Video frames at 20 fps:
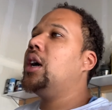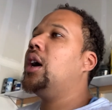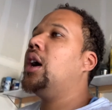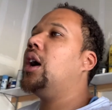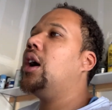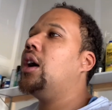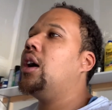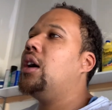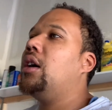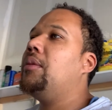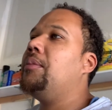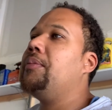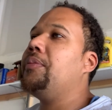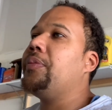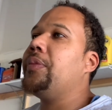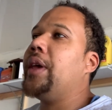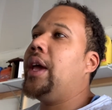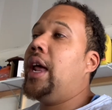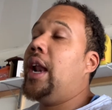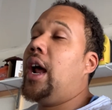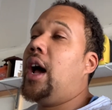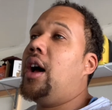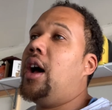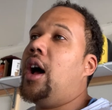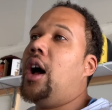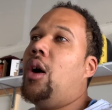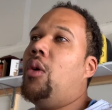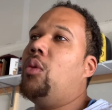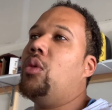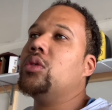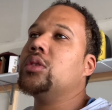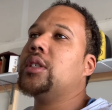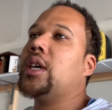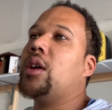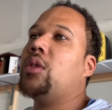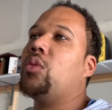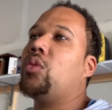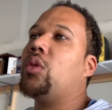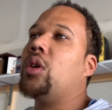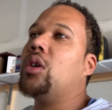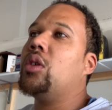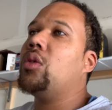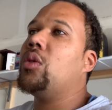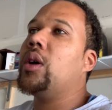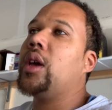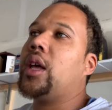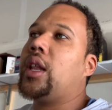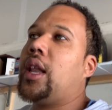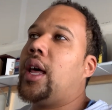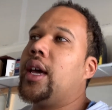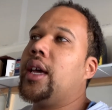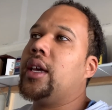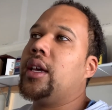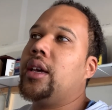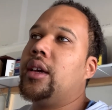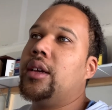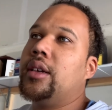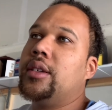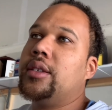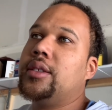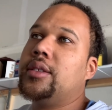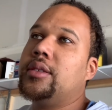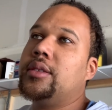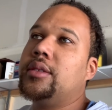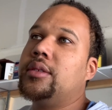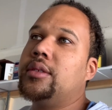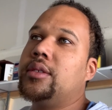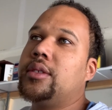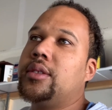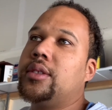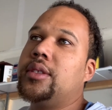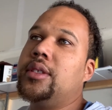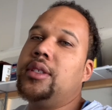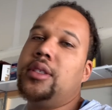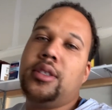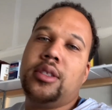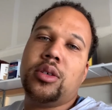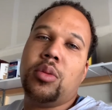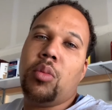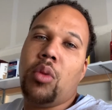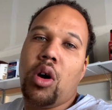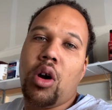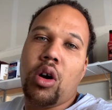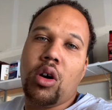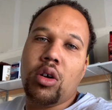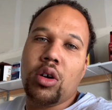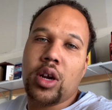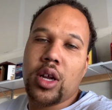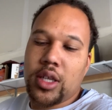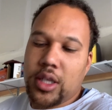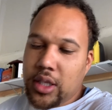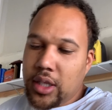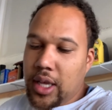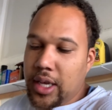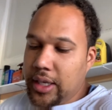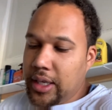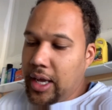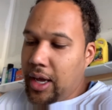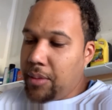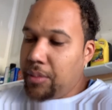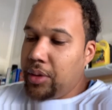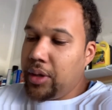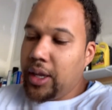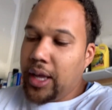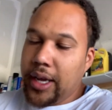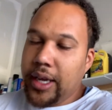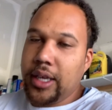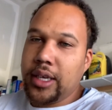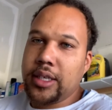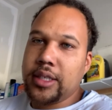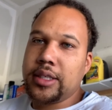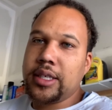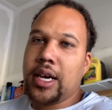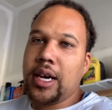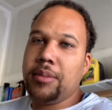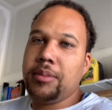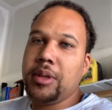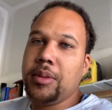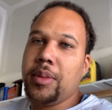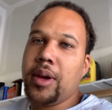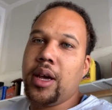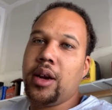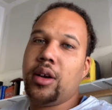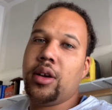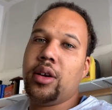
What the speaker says: And I won't say real quick like tomorrow or nothing like that, but like in a timely manner,